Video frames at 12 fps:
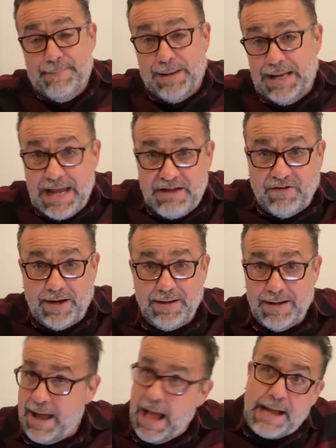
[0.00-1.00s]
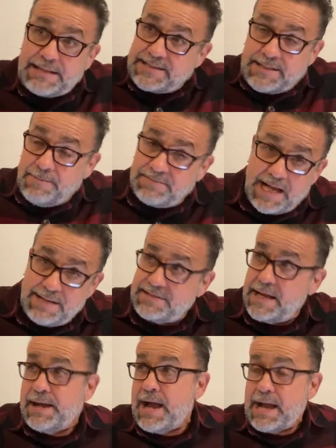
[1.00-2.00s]
believe it. I sometimes
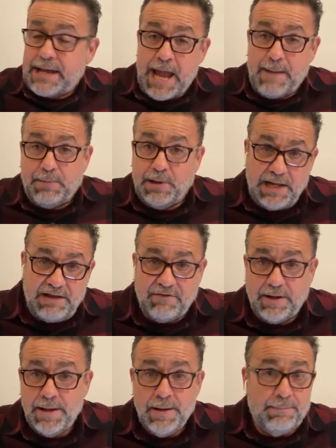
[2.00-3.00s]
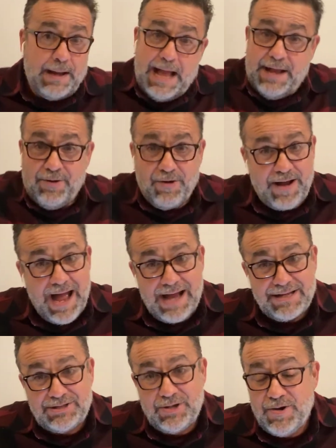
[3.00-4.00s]
say I can't believe it, but I know God
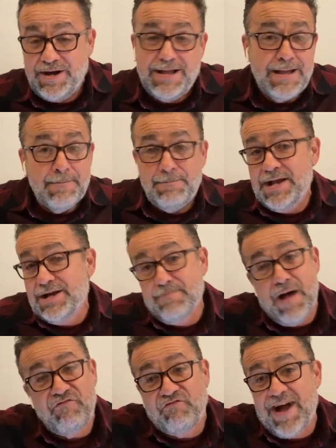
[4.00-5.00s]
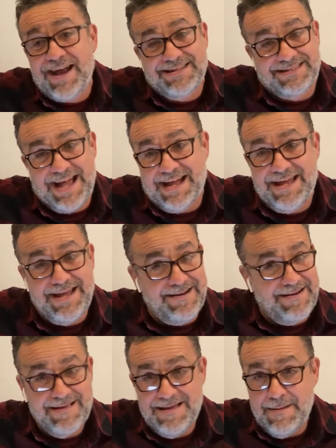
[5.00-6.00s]
is doing it because my fight is not here.
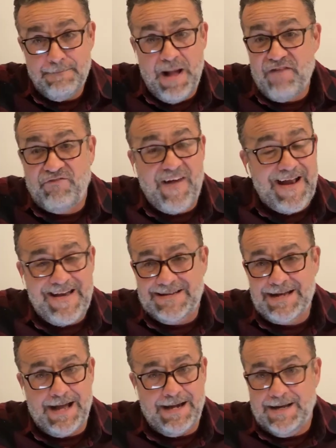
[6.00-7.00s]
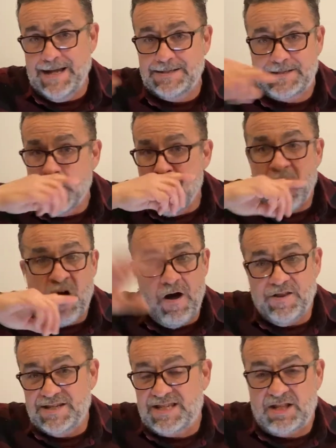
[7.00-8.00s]
My fight is not against all
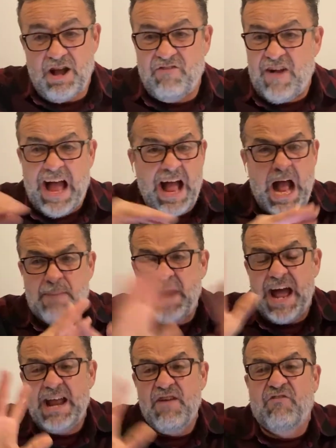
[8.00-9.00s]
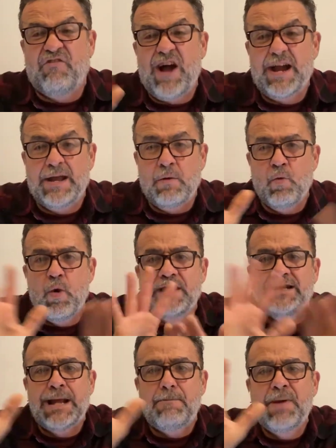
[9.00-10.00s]
the stuff. I, am not even fighting
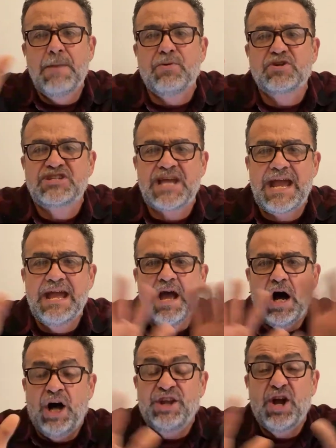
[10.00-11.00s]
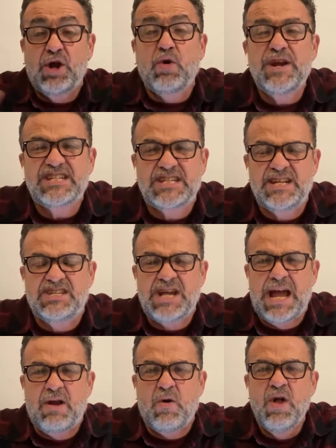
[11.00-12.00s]
what the people say on the Christian
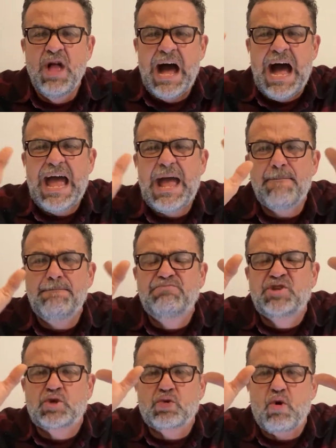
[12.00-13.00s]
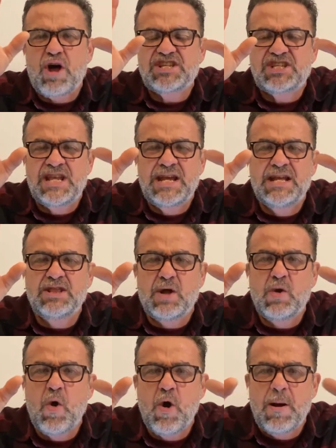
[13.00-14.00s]
channel. I am trusting in the
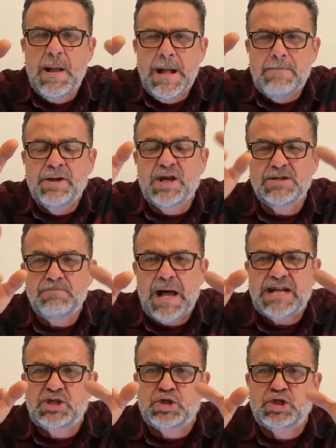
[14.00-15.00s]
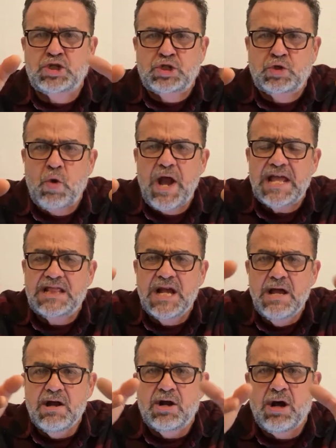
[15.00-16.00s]
Lord because my strength
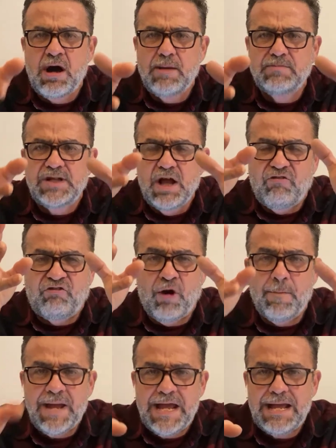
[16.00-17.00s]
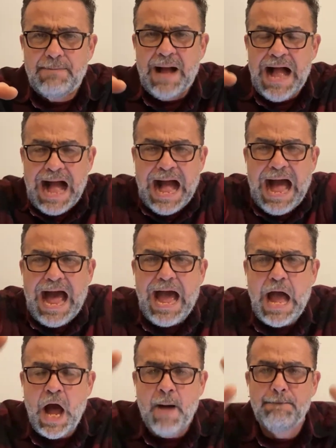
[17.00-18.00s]
comes from him.
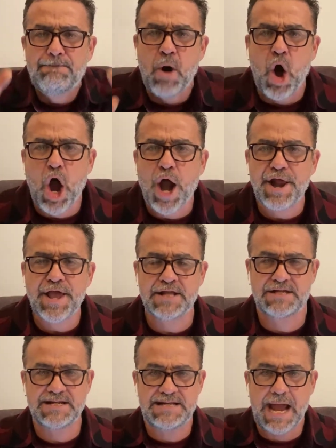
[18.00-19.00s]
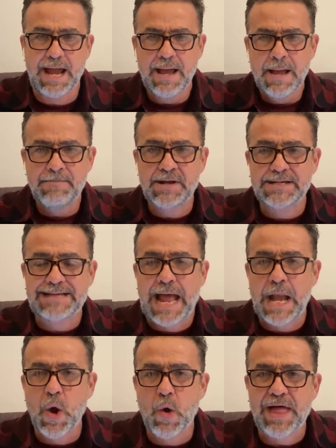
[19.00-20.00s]
I am partying today because I
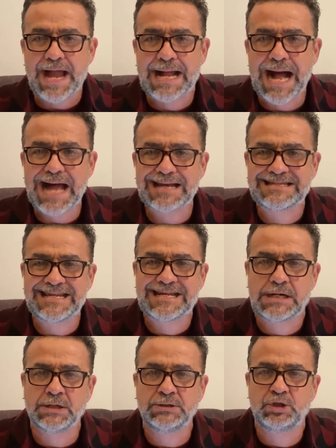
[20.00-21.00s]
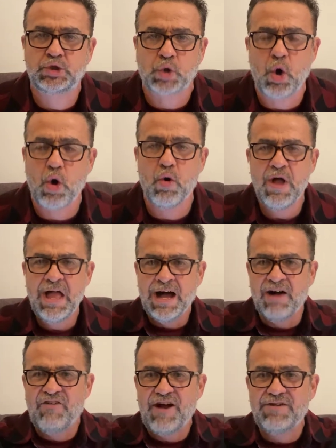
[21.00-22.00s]
know that God is in control
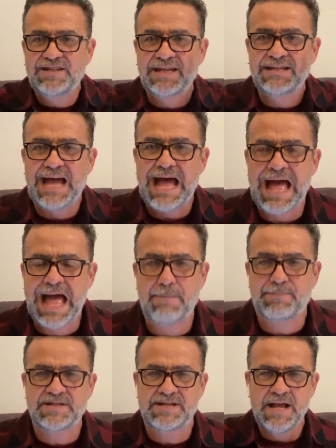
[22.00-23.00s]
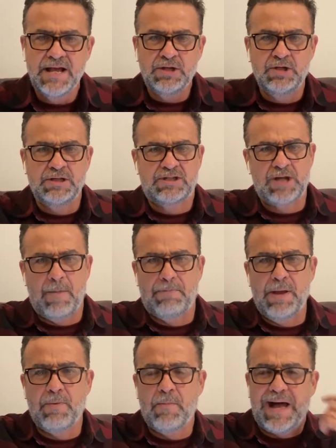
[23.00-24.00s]
of everything that happens. You, some
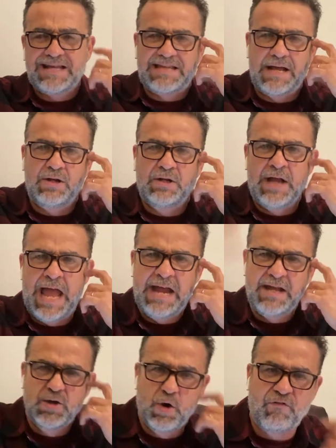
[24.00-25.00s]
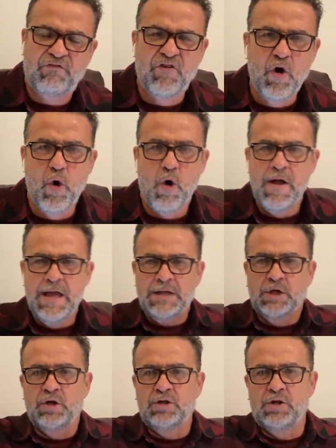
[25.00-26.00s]
people might say, Eddie, you're a fool.
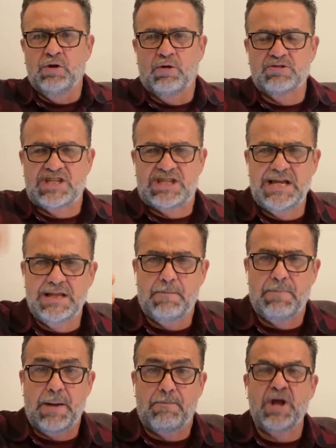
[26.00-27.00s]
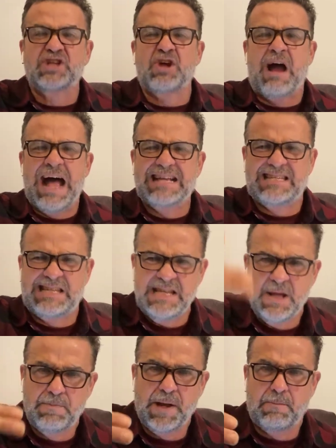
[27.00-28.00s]
You, you don't see the big picture. I see
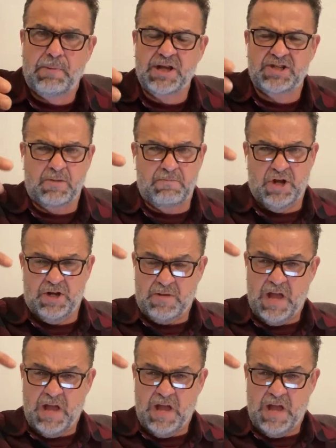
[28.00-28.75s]
the big picture because